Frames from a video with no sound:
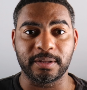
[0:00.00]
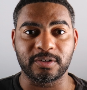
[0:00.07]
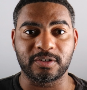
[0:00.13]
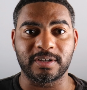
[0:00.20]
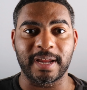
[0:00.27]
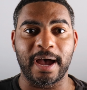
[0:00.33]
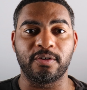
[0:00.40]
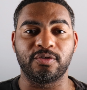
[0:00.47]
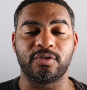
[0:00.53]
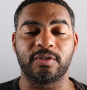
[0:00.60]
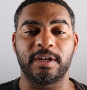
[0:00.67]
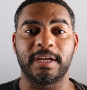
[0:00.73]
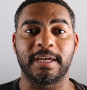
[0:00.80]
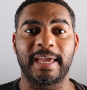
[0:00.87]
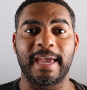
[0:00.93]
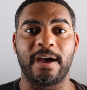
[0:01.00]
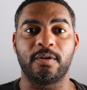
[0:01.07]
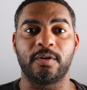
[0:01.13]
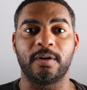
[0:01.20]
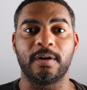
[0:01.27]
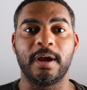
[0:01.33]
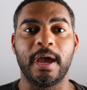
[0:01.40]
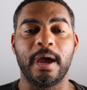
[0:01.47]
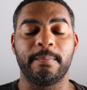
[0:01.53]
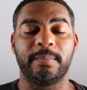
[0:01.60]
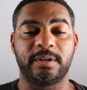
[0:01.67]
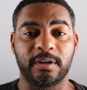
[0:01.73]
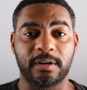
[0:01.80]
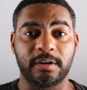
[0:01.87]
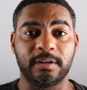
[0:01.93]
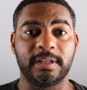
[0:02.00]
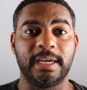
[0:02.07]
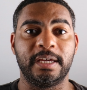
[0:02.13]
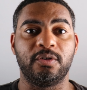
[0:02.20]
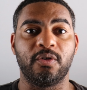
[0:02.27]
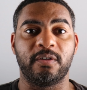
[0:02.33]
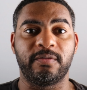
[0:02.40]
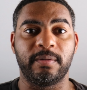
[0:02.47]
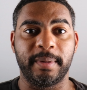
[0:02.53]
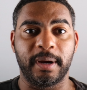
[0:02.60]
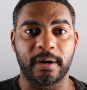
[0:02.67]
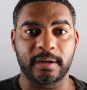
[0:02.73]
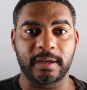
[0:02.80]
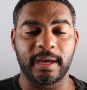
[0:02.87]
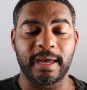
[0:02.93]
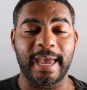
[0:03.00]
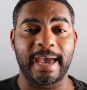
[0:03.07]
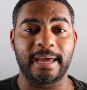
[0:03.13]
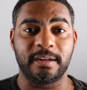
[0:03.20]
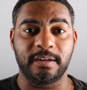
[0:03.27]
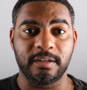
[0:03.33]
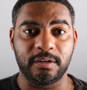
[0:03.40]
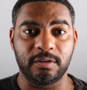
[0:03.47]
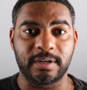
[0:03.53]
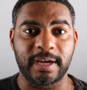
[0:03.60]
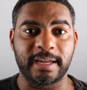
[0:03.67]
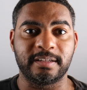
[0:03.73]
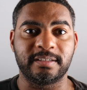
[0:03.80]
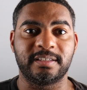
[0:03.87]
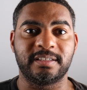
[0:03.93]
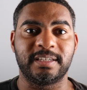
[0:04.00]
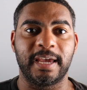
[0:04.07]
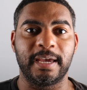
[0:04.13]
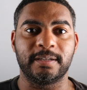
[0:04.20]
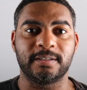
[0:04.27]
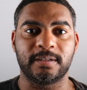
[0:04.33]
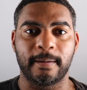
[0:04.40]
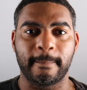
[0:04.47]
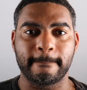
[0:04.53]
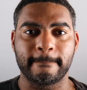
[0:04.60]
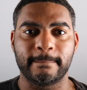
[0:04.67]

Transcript: styles you're going to encounter, particularly in North America and in the United States.